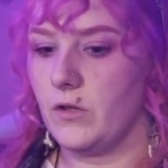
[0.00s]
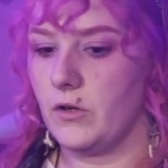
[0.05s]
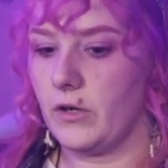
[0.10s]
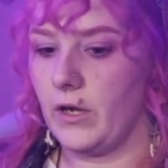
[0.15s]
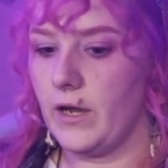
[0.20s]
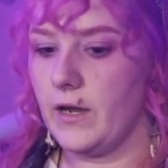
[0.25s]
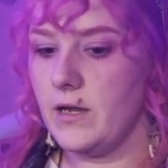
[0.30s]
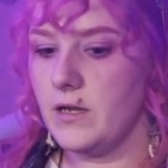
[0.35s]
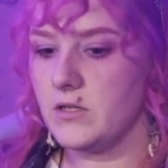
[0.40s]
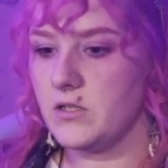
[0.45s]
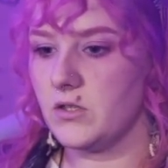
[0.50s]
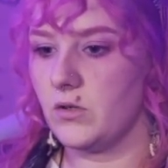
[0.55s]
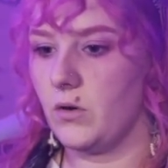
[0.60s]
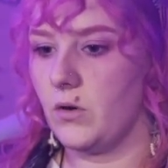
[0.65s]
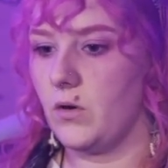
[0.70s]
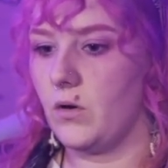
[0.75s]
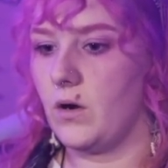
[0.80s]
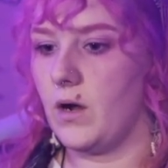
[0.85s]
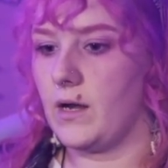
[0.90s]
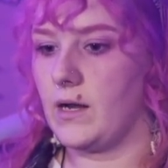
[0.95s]
Okay,
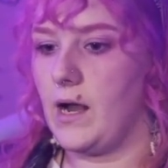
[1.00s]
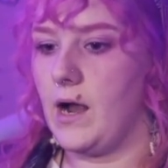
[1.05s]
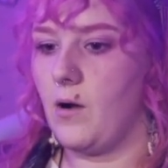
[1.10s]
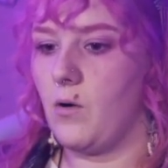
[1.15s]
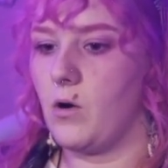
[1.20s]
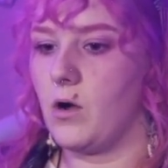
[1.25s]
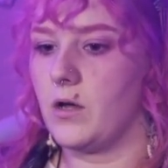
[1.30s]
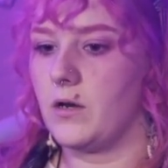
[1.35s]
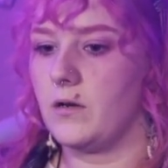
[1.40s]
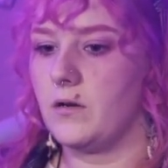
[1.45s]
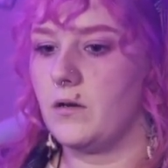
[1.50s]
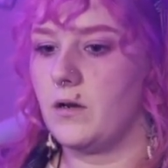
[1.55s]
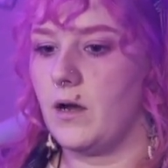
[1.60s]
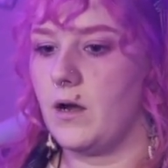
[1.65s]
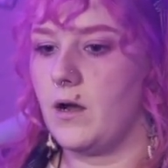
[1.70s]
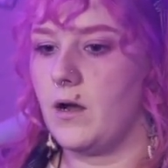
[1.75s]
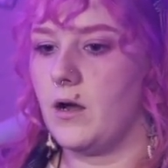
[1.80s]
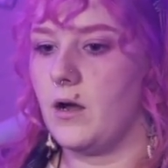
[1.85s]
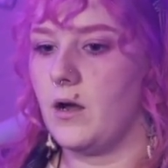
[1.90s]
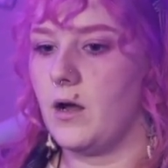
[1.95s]
so I got one.
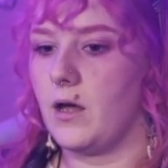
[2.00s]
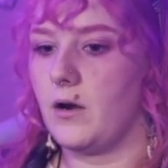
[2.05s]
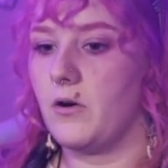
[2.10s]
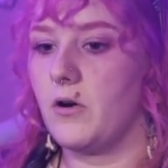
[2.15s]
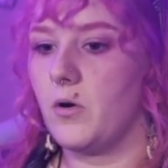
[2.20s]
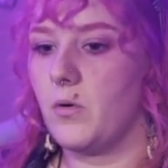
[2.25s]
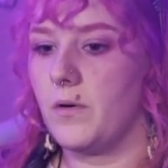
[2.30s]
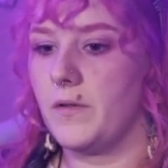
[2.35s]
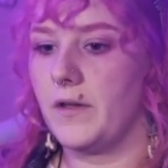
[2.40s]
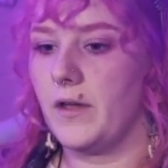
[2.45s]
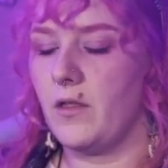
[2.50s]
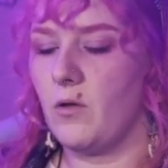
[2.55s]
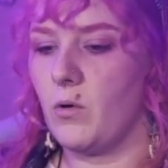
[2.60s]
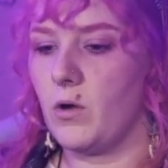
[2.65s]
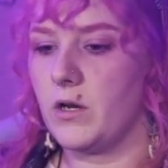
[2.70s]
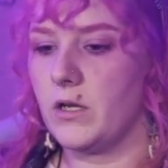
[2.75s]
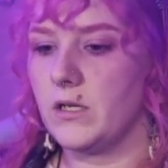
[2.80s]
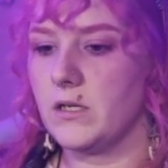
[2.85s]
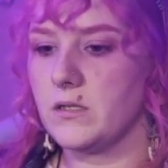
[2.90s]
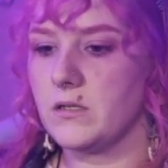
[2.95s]
Uh, I don't know where the other
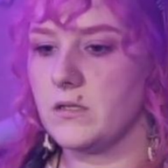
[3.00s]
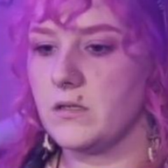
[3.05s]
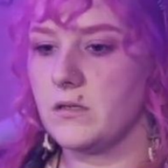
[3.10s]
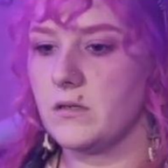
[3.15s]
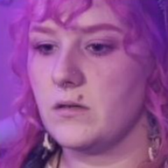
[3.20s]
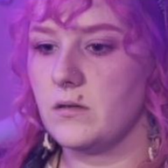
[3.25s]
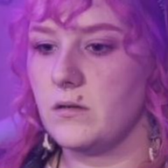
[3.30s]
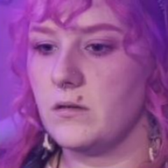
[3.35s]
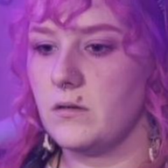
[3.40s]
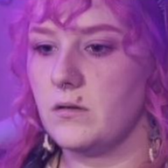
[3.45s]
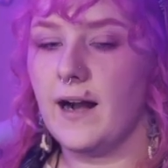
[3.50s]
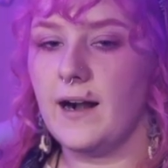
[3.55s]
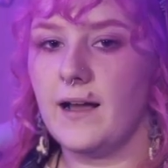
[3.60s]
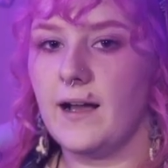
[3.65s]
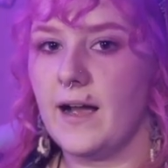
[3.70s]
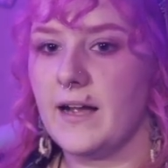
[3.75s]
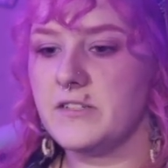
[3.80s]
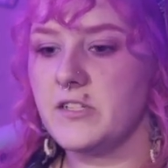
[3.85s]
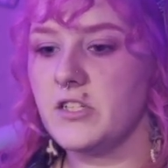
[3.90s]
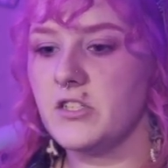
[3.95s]
one is.
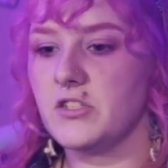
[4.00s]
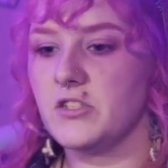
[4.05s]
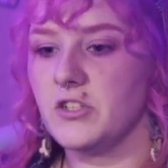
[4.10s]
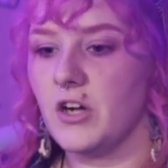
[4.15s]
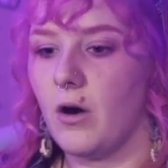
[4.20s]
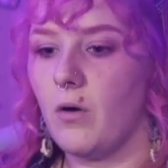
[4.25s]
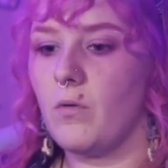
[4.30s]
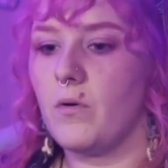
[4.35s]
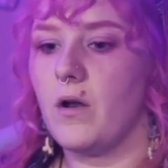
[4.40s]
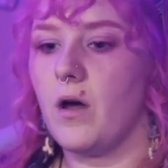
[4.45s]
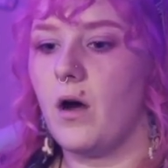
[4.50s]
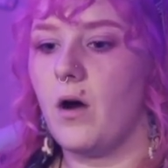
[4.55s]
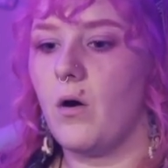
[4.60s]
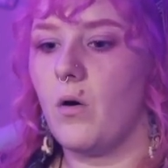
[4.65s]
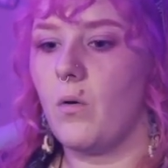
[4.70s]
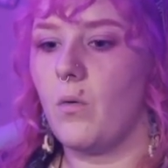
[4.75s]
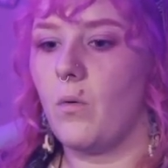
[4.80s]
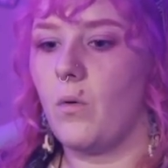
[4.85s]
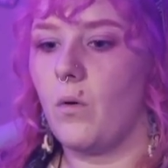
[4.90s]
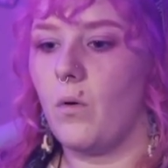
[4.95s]
I just don't
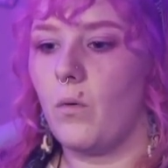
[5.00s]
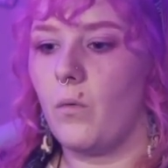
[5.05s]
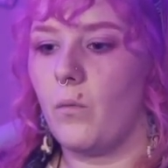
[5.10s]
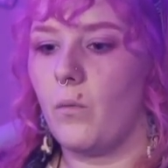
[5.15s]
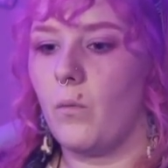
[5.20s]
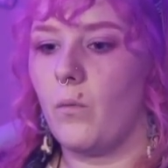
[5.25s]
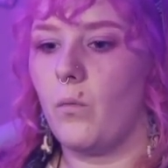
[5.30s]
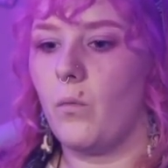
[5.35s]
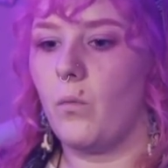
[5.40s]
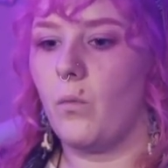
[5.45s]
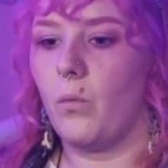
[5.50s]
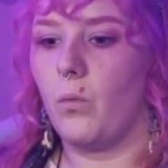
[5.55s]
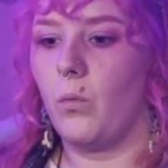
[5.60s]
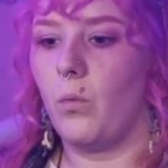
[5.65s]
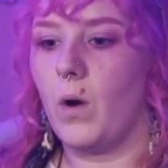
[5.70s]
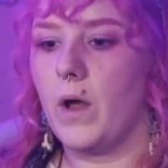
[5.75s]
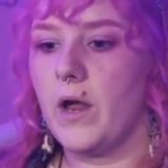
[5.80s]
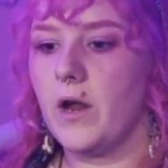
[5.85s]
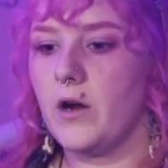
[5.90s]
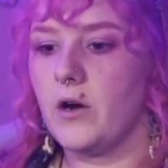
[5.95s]
know
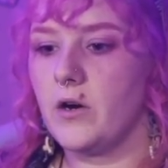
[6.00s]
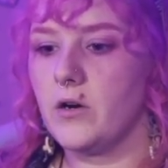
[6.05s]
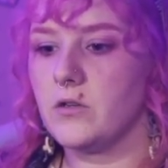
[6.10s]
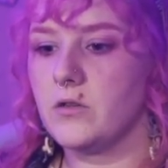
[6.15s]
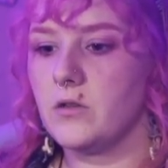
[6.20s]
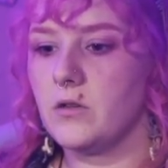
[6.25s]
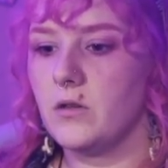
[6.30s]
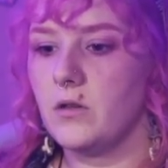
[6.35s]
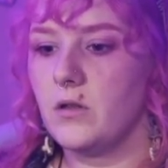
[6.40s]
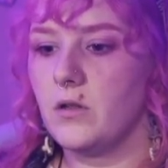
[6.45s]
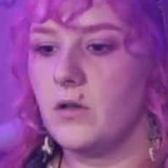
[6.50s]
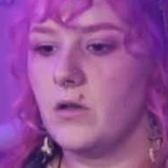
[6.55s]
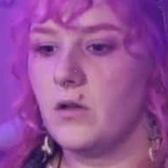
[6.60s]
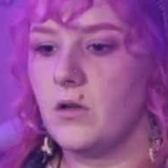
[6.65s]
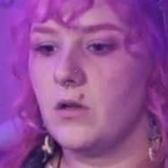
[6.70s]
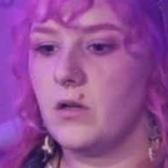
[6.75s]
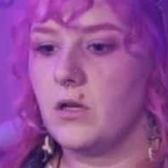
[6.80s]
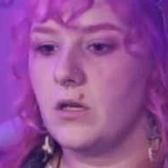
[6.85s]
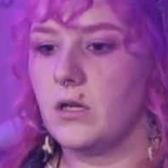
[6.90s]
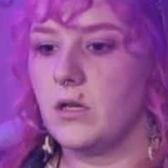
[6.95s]
where
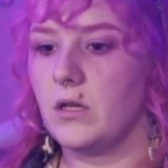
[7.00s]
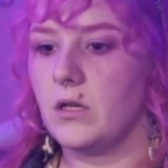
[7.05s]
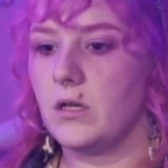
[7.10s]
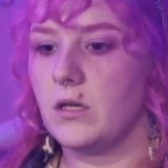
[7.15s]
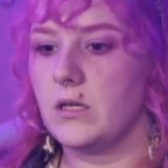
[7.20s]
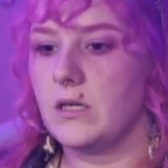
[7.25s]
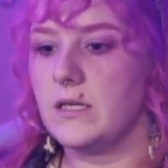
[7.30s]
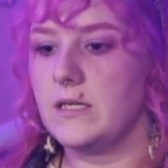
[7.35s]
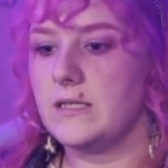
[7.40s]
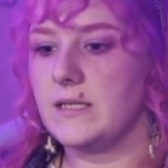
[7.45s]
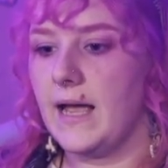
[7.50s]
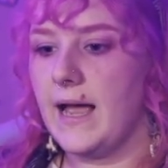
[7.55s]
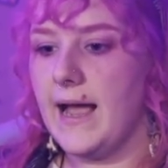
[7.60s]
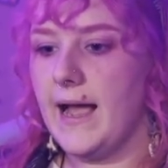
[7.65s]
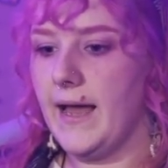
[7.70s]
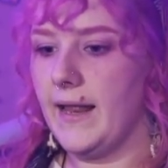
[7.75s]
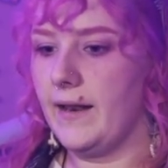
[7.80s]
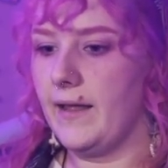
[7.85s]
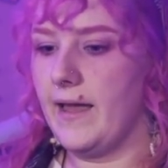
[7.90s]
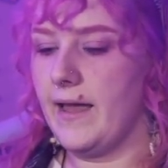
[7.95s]
he's
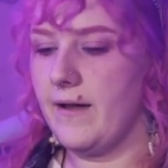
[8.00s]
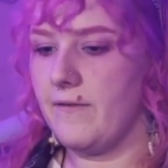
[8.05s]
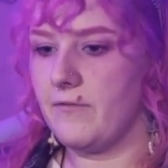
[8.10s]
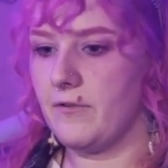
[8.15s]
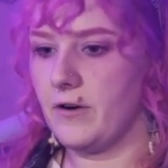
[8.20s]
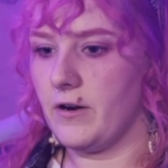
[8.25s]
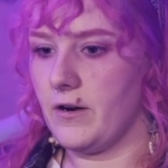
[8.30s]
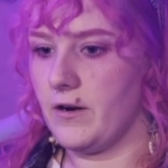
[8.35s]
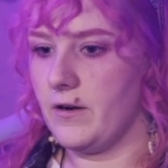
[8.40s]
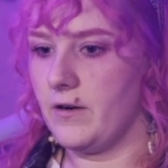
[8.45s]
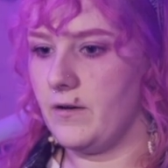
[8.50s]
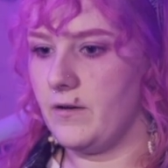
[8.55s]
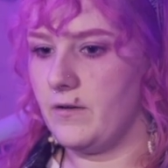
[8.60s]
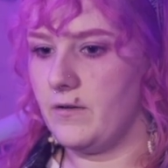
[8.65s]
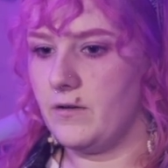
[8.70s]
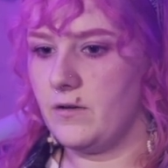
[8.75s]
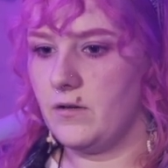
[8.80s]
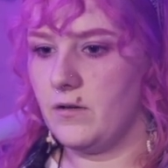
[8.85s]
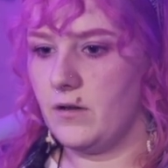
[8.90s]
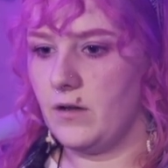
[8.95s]
at ever.
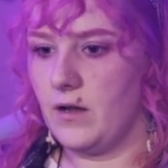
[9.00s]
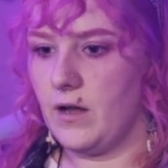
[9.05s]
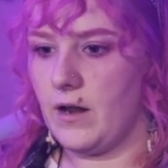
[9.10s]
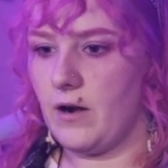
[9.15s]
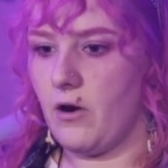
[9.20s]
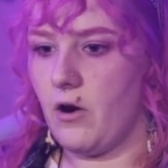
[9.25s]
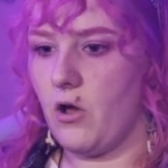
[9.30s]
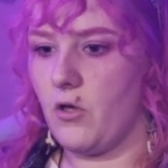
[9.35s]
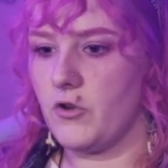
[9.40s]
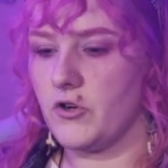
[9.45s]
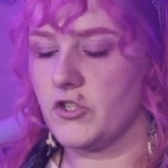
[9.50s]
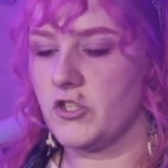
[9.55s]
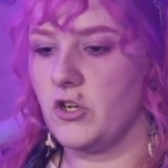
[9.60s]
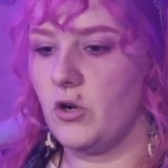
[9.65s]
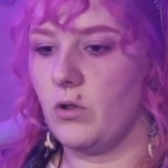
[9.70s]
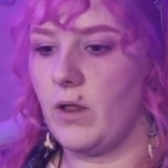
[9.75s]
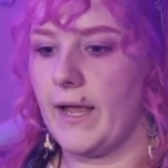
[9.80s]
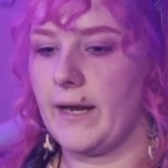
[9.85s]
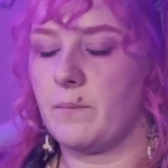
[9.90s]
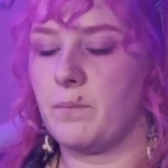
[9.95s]
I don't know. There's
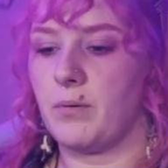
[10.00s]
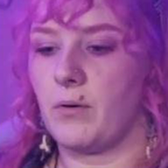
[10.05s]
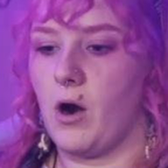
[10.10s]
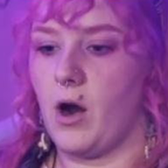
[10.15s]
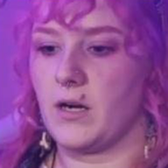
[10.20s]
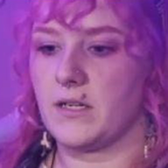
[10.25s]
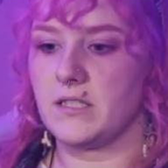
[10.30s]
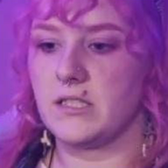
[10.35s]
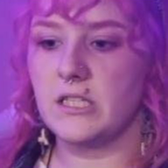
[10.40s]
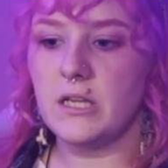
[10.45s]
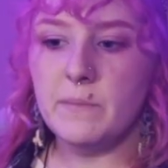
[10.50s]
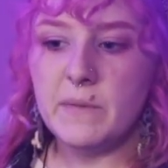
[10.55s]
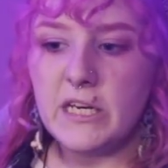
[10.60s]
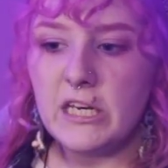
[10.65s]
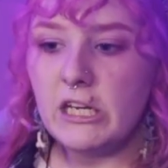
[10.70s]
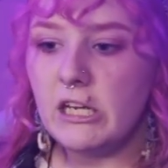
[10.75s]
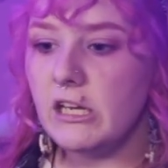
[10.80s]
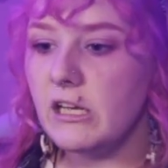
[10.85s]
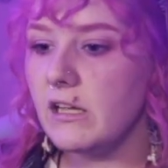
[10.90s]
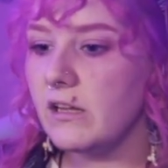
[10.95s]
no like
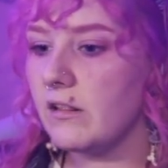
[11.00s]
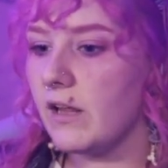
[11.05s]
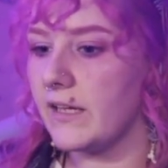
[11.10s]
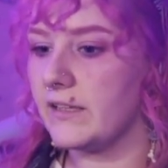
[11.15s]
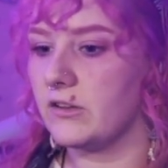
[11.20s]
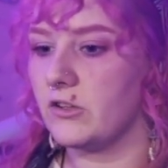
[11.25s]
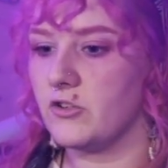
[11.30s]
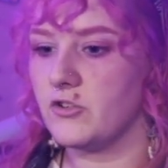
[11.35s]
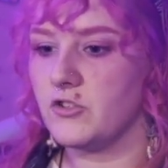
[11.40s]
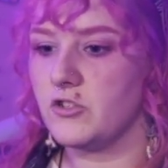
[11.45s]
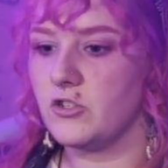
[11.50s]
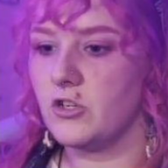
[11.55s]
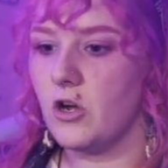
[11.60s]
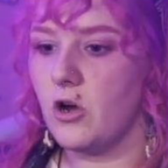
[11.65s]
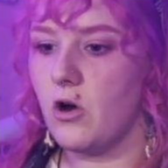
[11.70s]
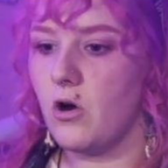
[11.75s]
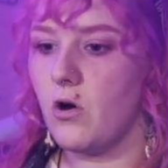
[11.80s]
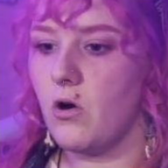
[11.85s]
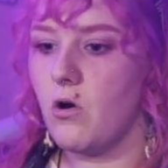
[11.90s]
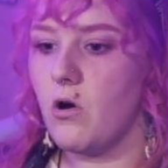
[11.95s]
proximity. Like there's
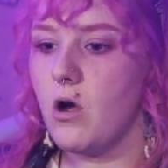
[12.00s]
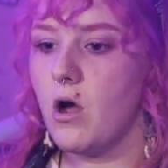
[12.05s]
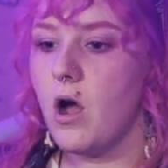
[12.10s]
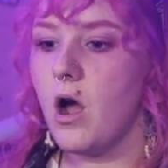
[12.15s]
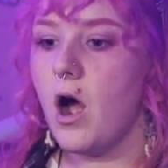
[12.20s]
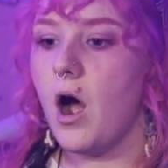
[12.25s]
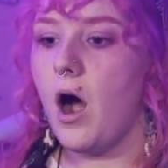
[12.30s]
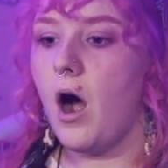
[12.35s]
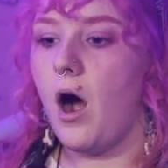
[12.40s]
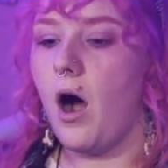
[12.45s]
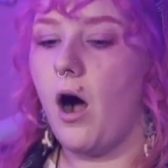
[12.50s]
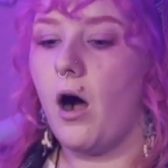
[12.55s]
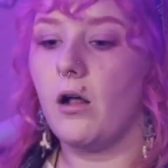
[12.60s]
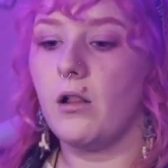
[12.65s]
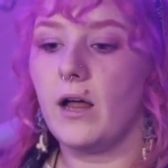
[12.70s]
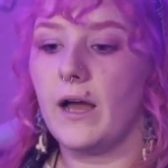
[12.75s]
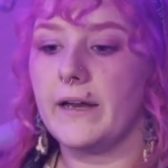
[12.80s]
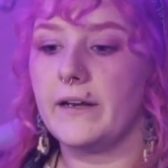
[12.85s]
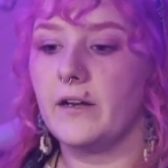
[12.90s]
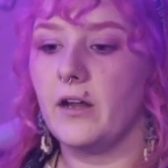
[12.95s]
no.
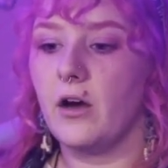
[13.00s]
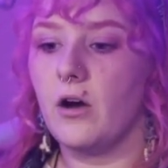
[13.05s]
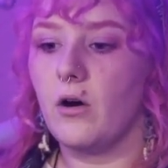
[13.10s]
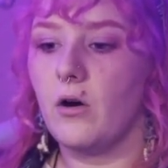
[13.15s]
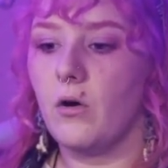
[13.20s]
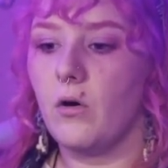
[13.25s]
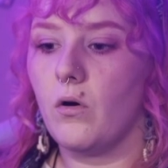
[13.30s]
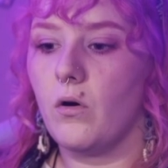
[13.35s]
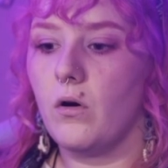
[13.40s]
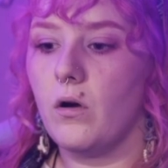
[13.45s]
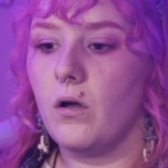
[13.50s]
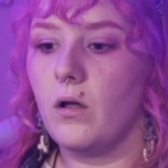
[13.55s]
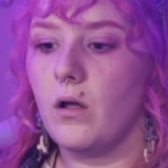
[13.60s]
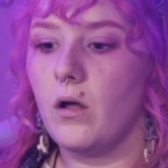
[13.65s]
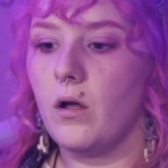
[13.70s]
All I know.